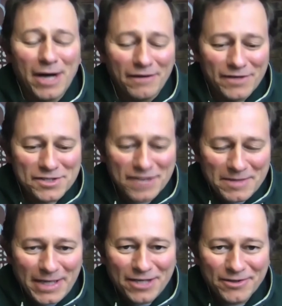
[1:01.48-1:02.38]
a marvellous
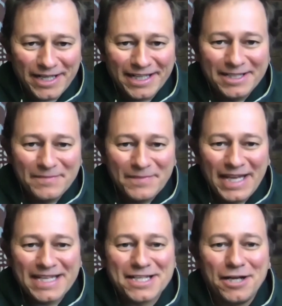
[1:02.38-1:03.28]
rugby career,
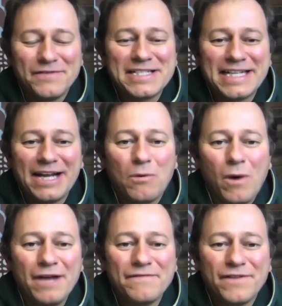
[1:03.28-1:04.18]
he is overseeing a
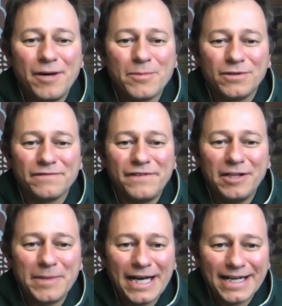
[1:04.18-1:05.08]
wine farm called
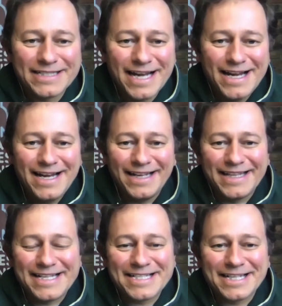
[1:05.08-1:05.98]
Welbedacht
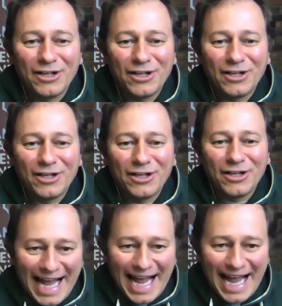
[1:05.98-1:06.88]
and the Schalk
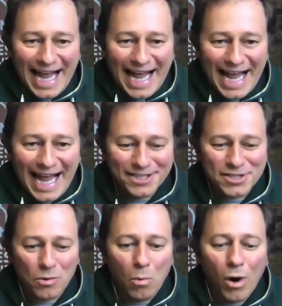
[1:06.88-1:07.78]
Burger and
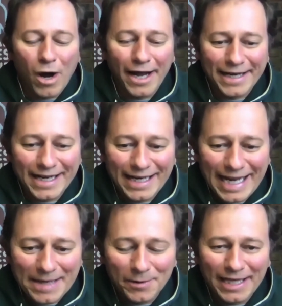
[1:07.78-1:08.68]
Sons wine
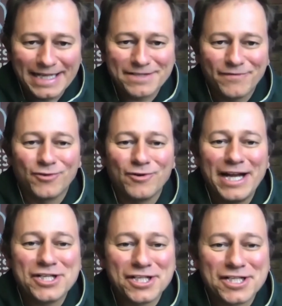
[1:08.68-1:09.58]
label. He has a
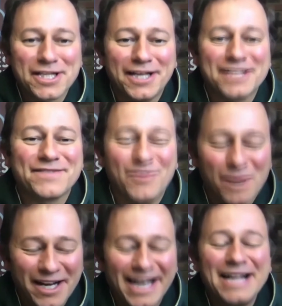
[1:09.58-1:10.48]
voracious thirst for
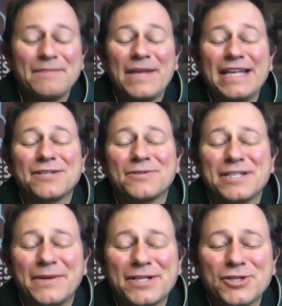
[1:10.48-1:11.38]
wine. He is
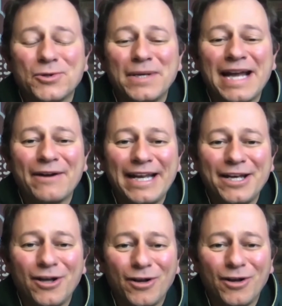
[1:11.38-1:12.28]
also extraordinarily
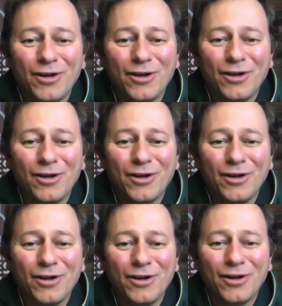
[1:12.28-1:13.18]
knowledgeable.
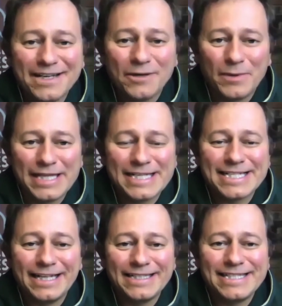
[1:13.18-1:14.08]
And together with
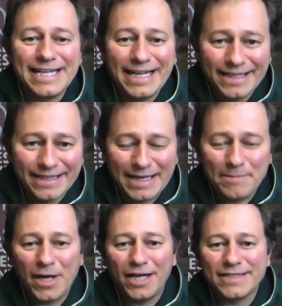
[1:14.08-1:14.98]
his son Tian,
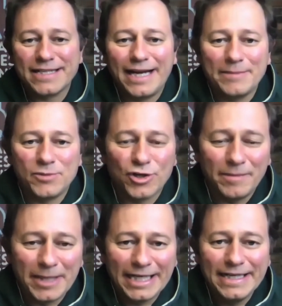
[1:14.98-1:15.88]
the part-time
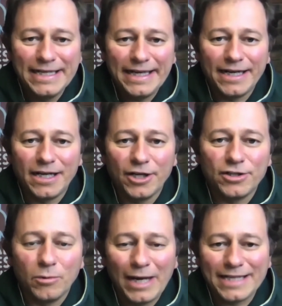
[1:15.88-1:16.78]
drummer in a
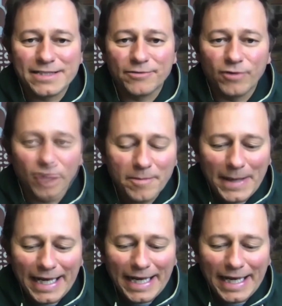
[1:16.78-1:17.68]
local Wellington rock
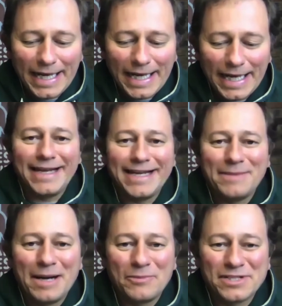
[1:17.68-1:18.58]
band, they
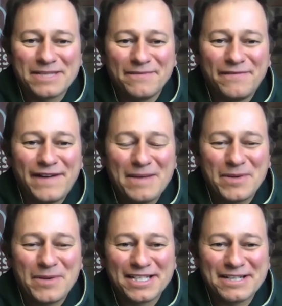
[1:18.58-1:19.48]
come up with some
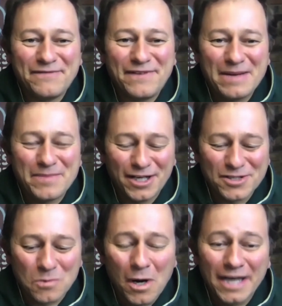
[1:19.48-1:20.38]
fabulous,
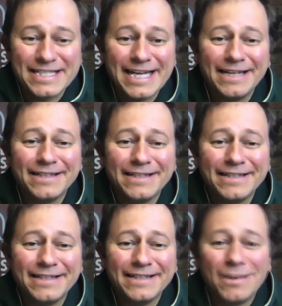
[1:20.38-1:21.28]
fabulous wine. Tian
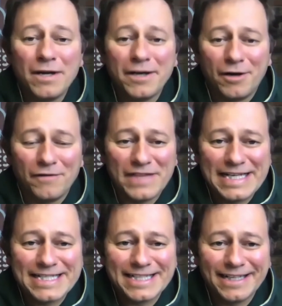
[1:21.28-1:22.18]
is one of
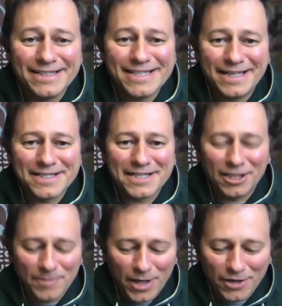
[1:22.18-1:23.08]
the sons in
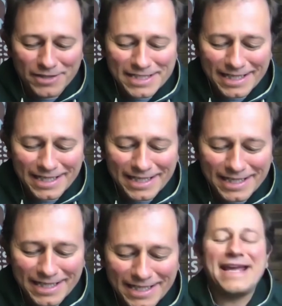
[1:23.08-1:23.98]
Schalk Burger and Sons.
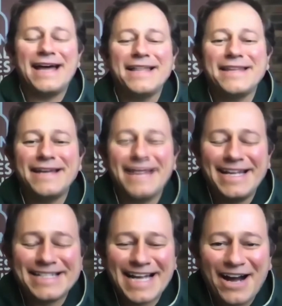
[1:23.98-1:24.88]
The other
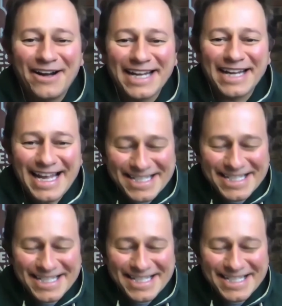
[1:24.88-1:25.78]
is our
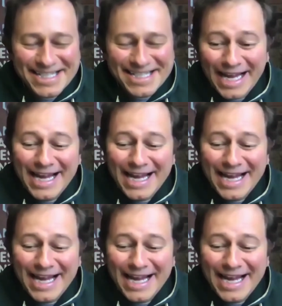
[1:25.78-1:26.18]
guest this week.